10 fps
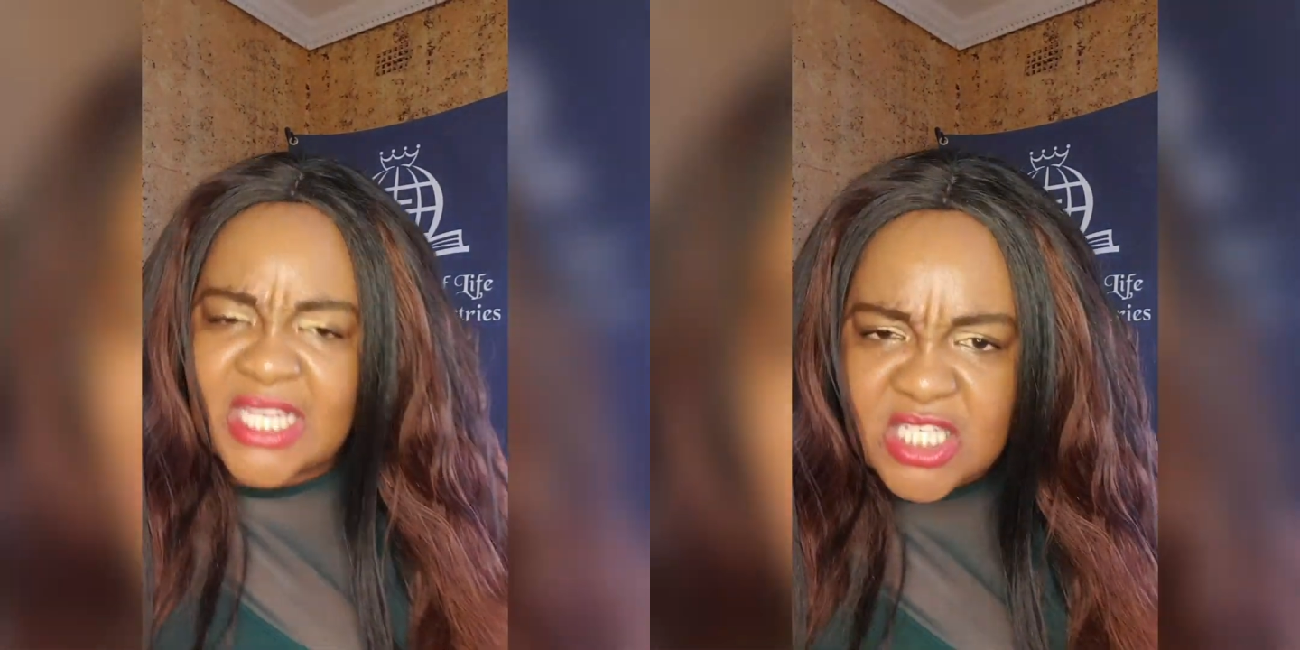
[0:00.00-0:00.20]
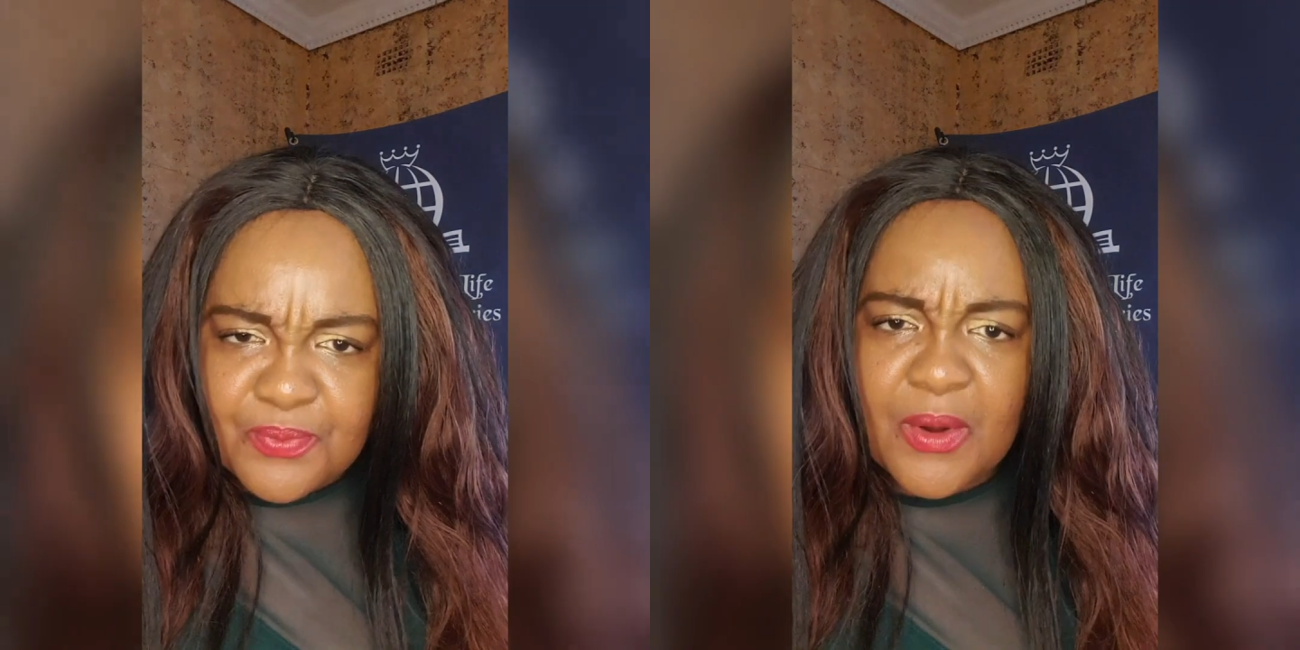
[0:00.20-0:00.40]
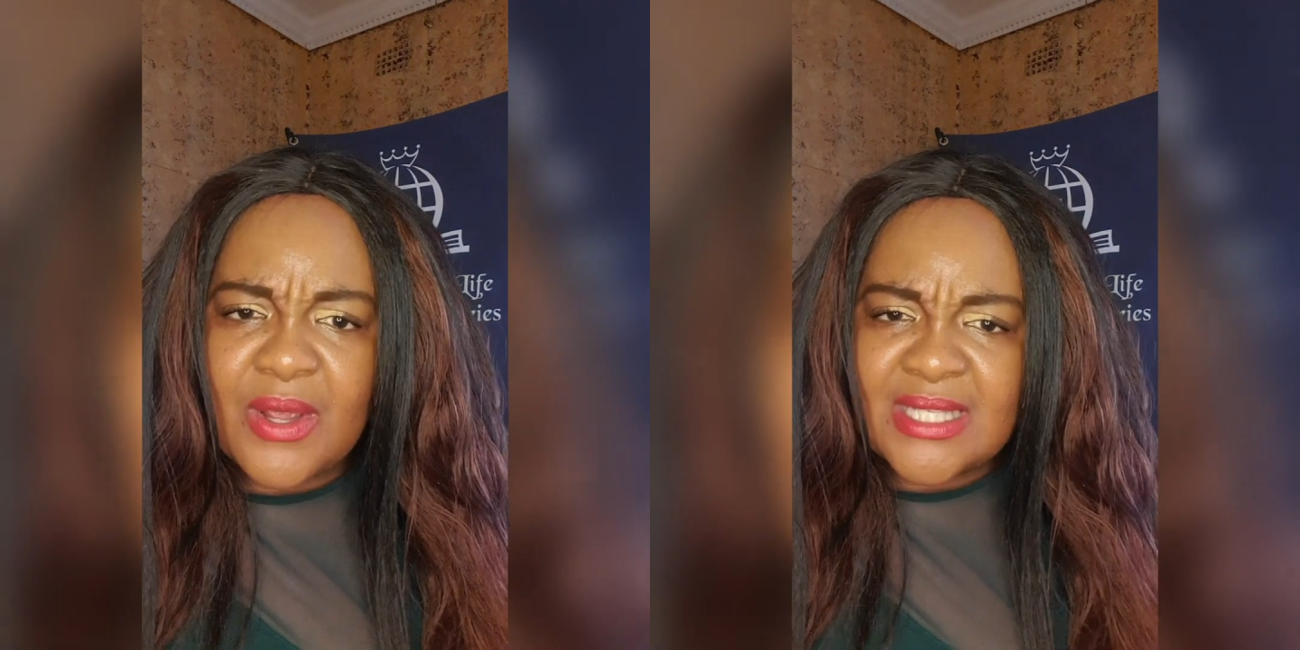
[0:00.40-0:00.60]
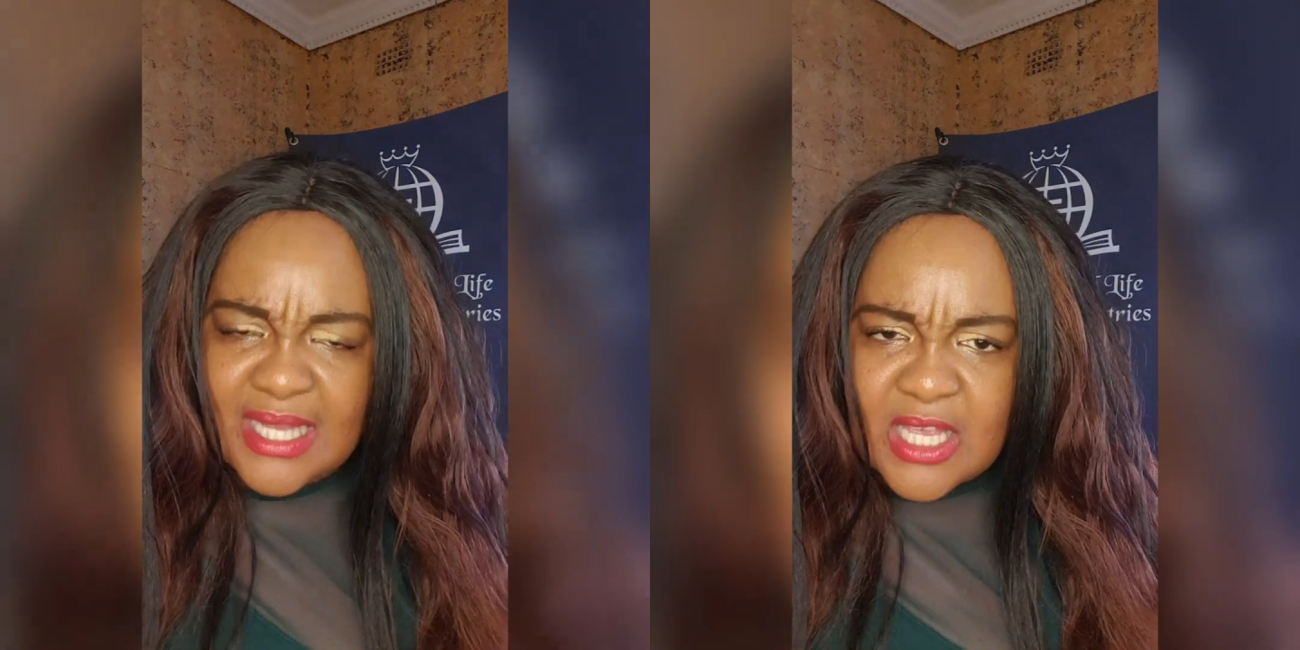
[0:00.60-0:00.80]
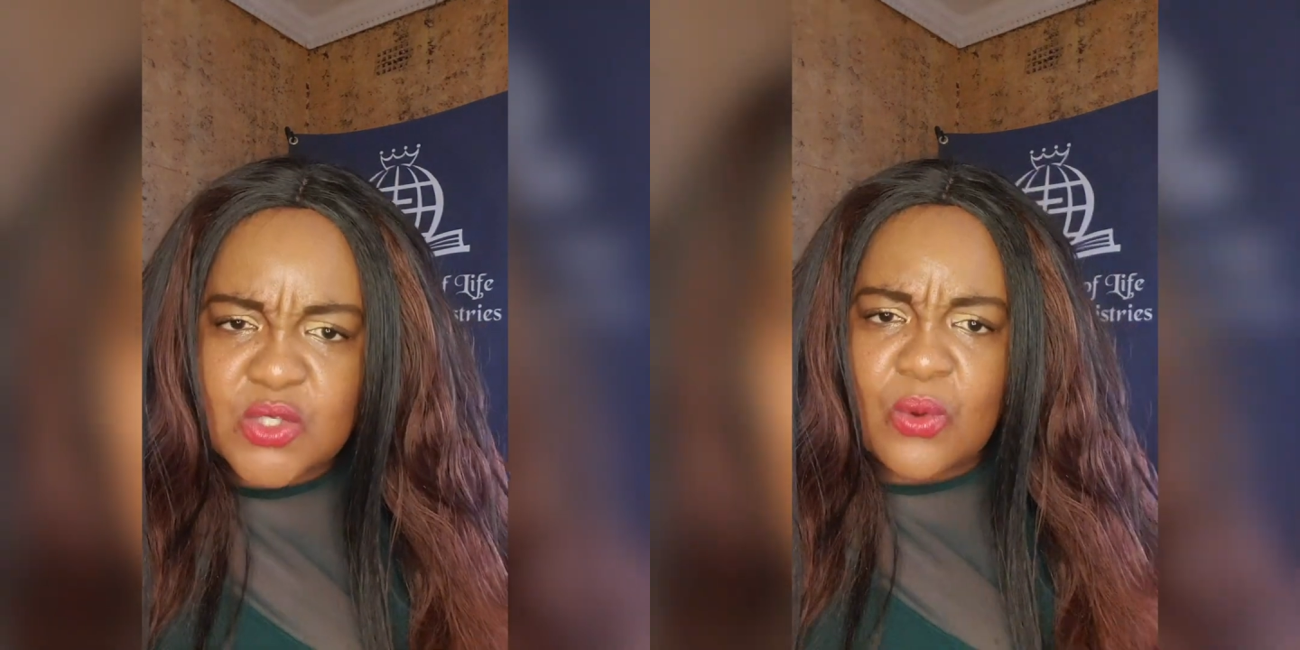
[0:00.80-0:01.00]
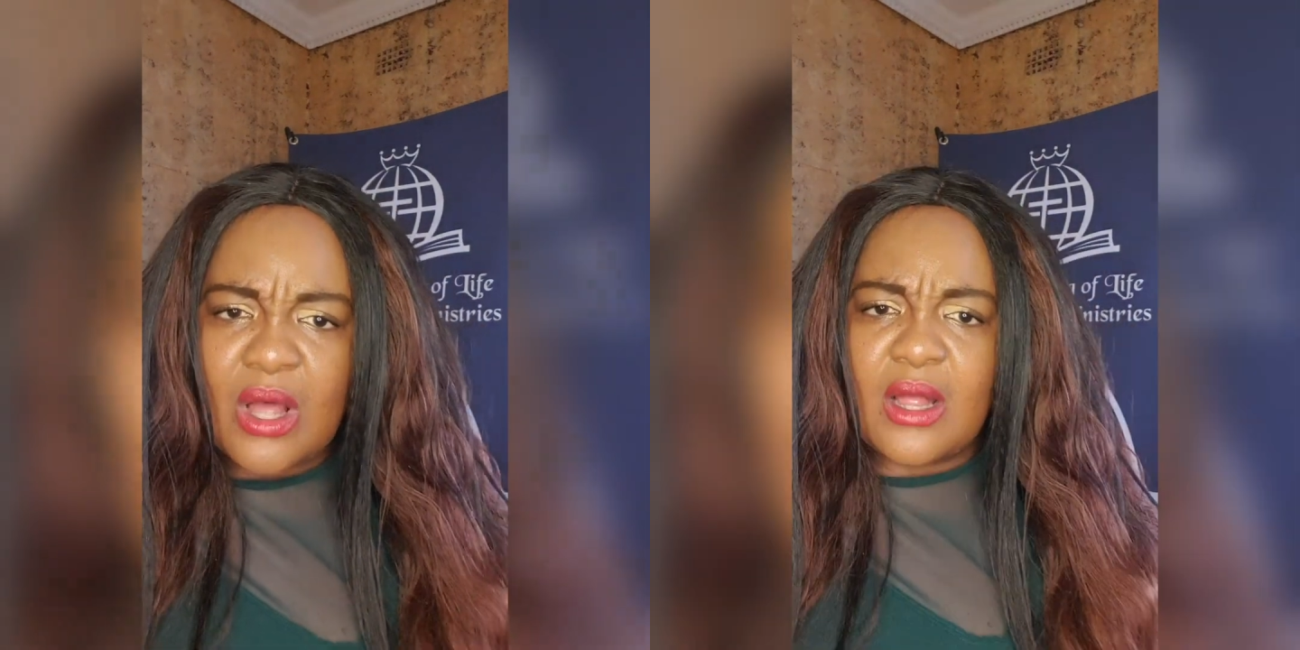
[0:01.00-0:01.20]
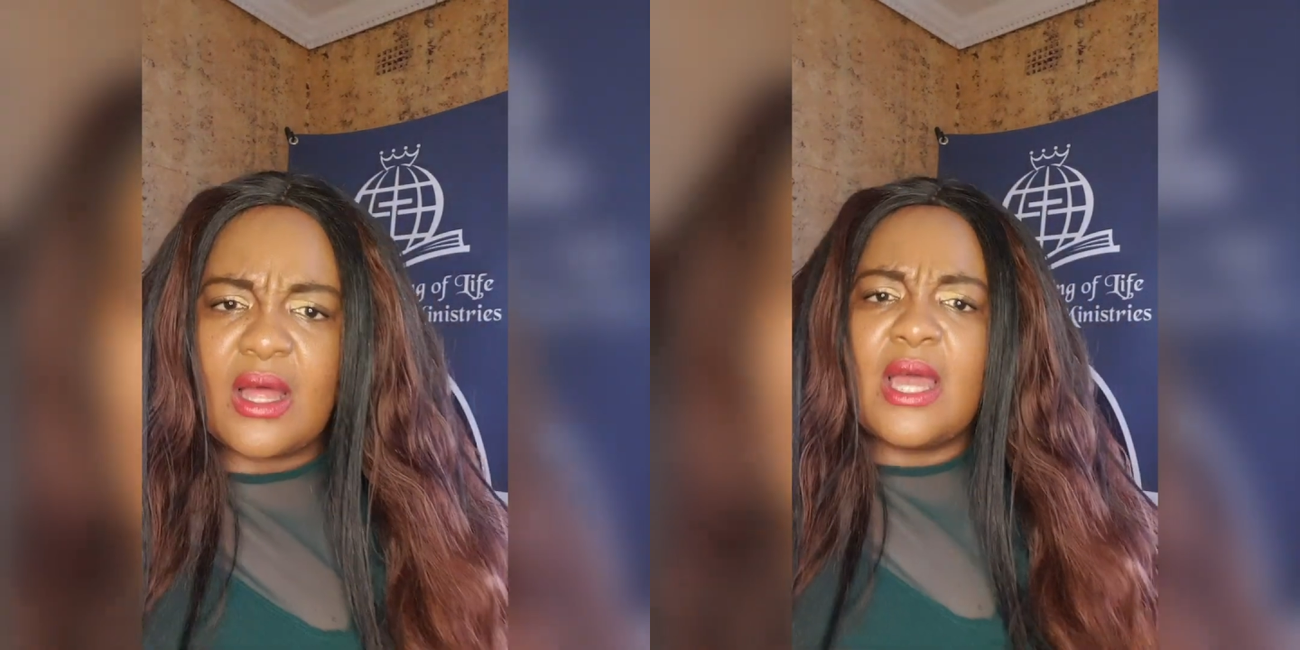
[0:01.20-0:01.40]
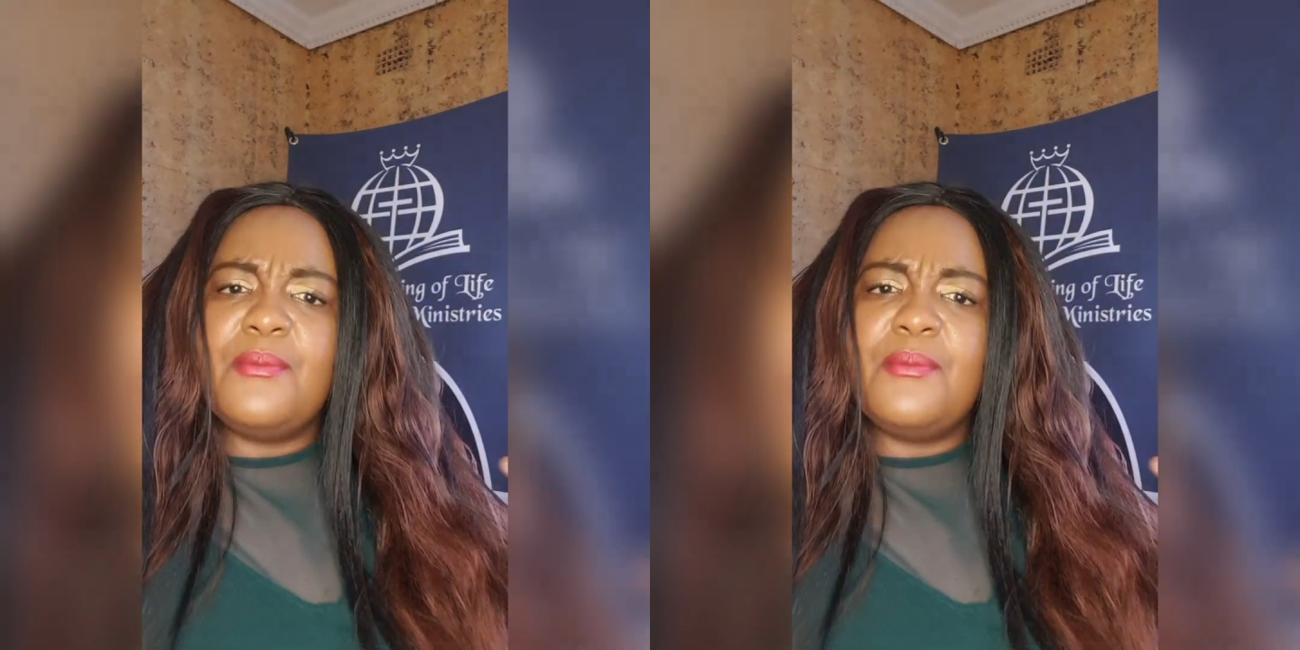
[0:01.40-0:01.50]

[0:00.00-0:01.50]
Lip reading: experience as well.